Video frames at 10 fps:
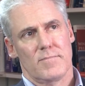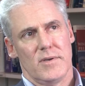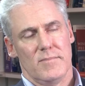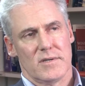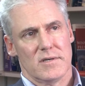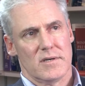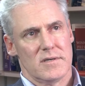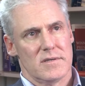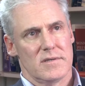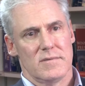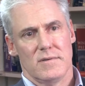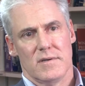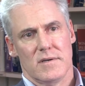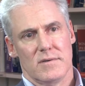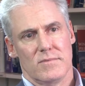Pete McDonough
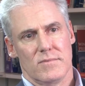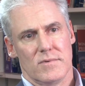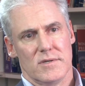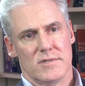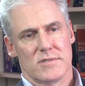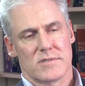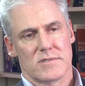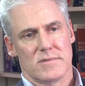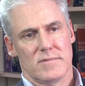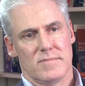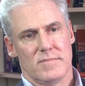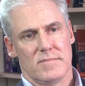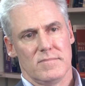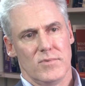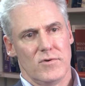was
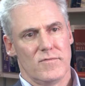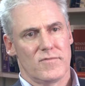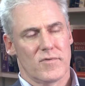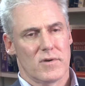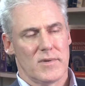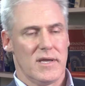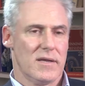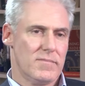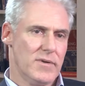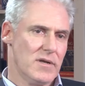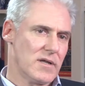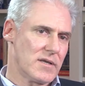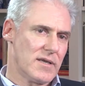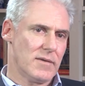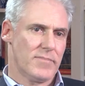moved from, he had been on
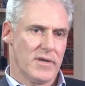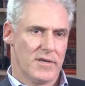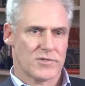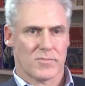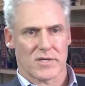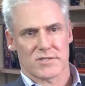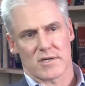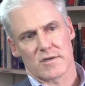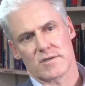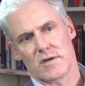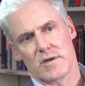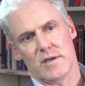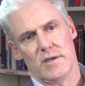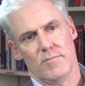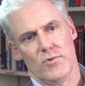the campaign as press secretary,
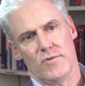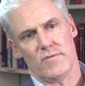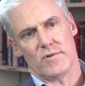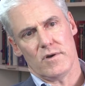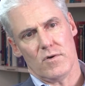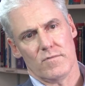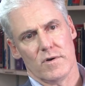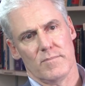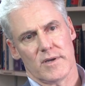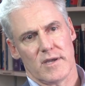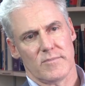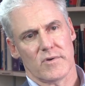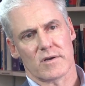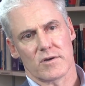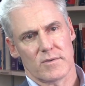he moved over and became
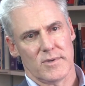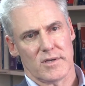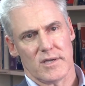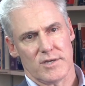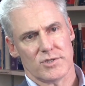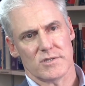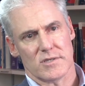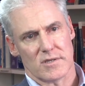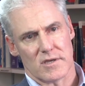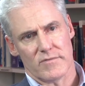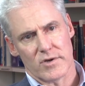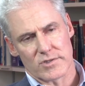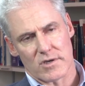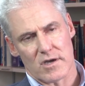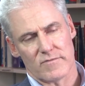director of communications in the
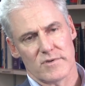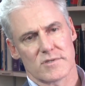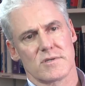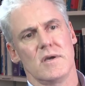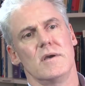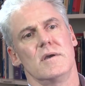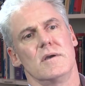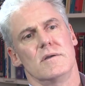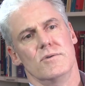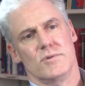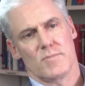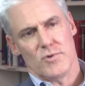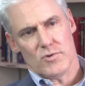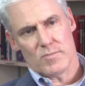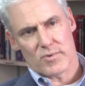governor's office.
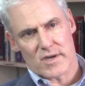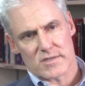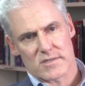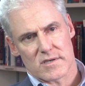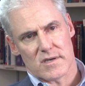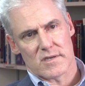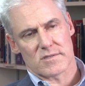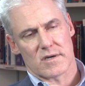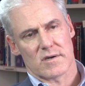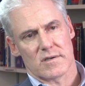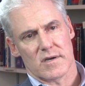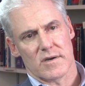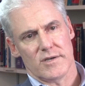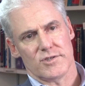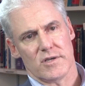New press
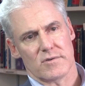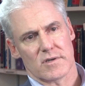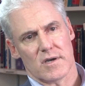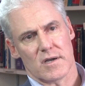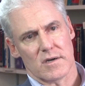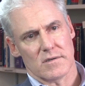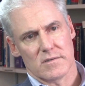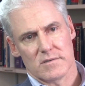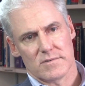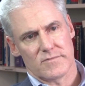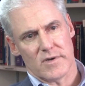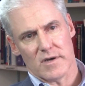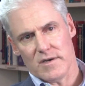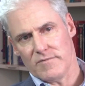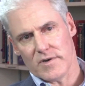secretary, Jane O'Connor,
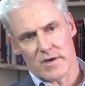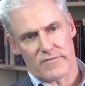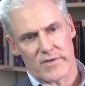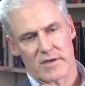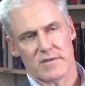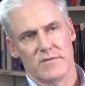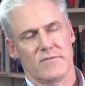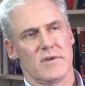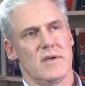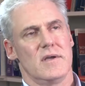very, very effective.